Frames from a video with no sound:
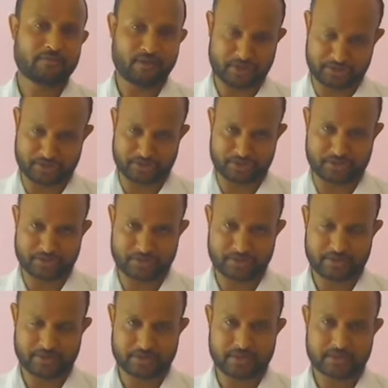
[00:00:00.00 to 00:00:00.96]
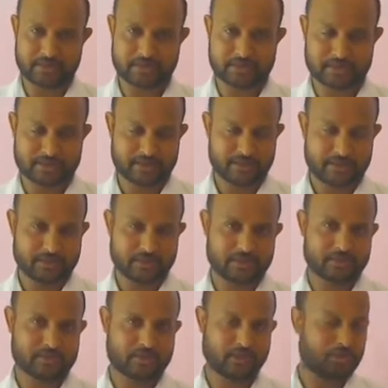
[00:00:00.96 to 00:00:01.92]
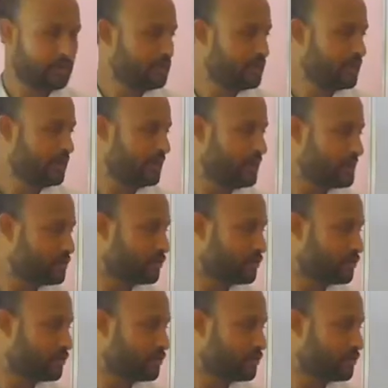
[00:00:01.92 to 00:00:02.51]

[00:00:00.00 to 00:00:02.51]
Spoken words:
function. So it is